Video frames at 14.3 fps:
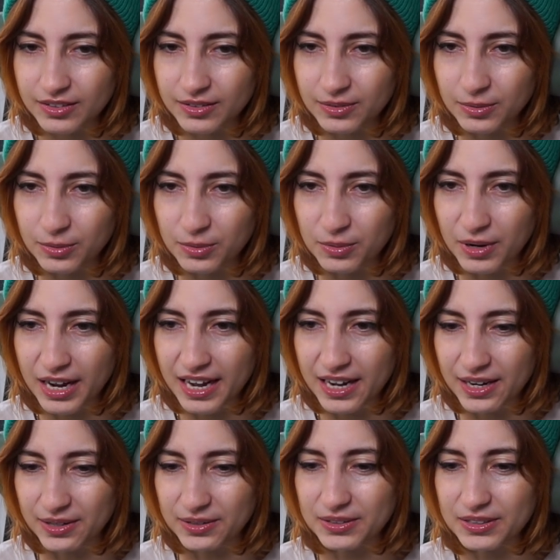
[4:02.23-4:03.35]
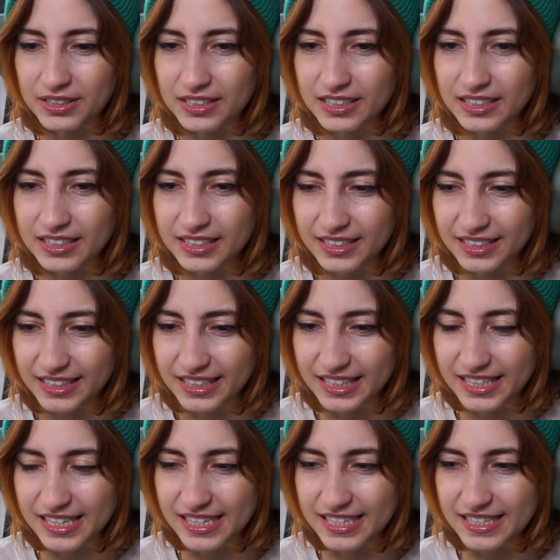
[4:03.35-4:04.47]
Wow,
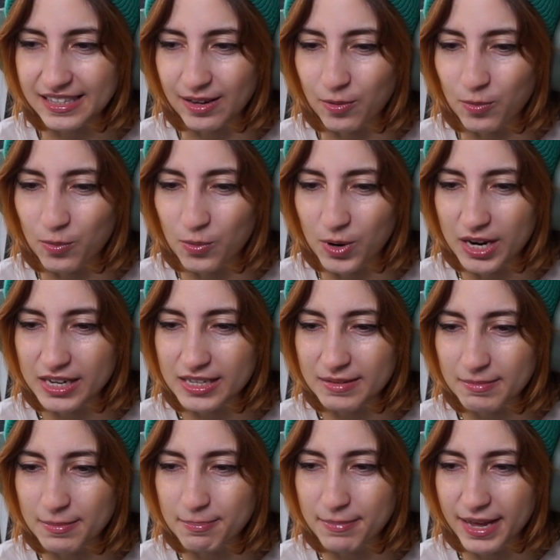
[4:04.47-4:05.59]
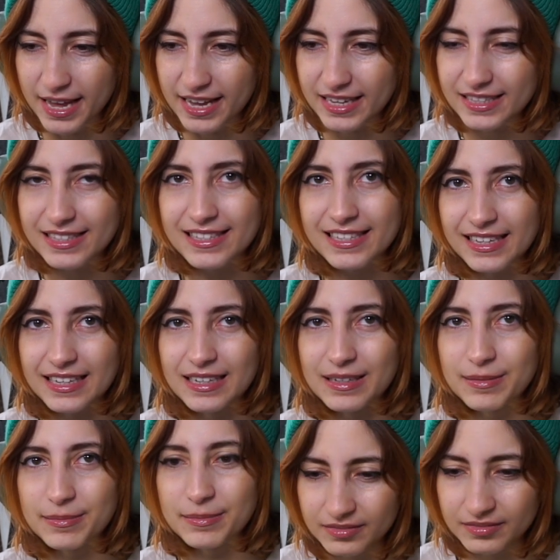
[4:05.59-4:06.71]
he is a one-man
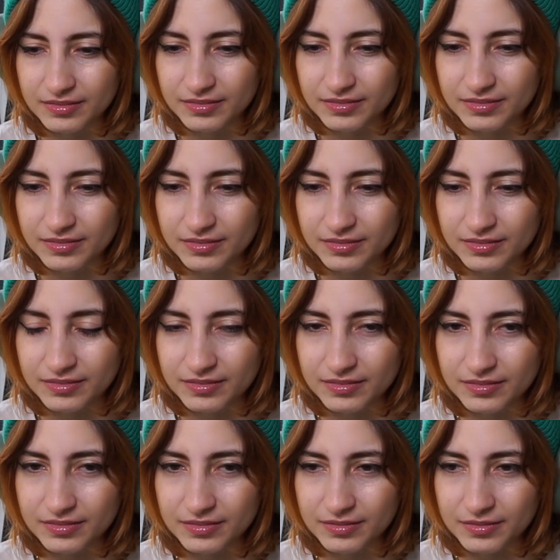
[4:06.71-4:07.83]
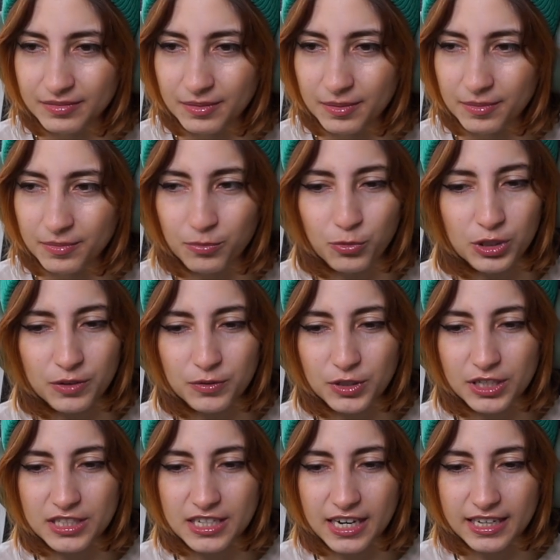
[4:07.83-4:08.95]
team. What if you
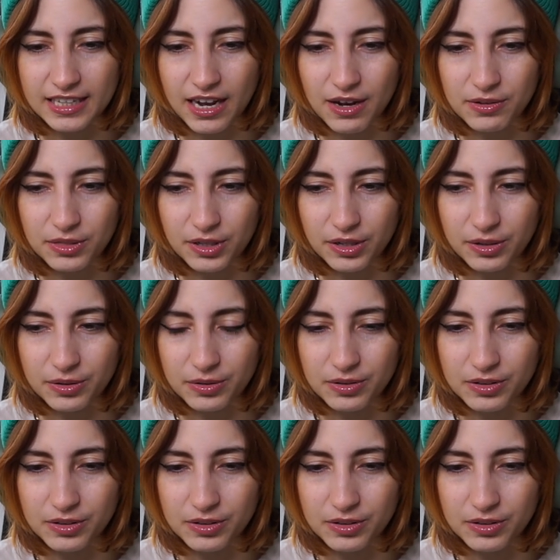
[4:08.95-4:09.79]
get taken out, though?